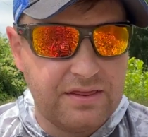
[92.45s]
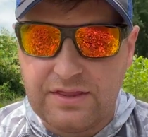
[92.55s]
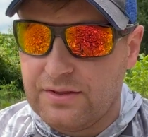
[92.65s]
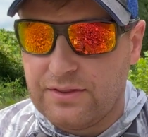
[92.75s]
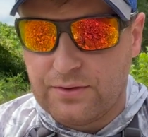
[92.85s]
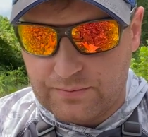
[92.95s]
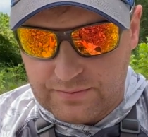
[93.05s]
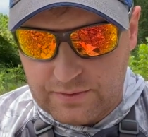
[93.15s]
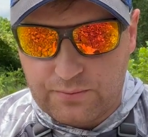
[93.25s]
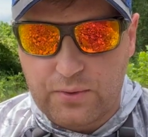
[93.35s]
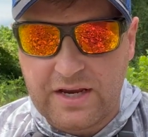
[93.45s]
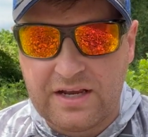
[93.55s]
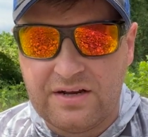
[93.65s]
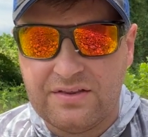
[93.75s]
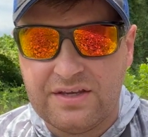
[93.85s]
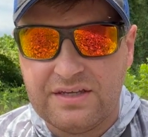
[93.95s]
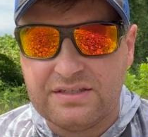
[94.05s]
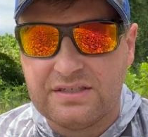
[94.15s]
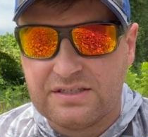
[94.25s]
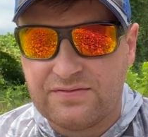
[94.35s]
the rigging on
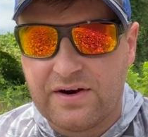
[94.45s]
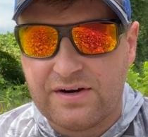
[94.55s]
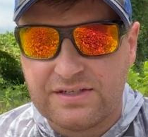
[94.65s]
these is very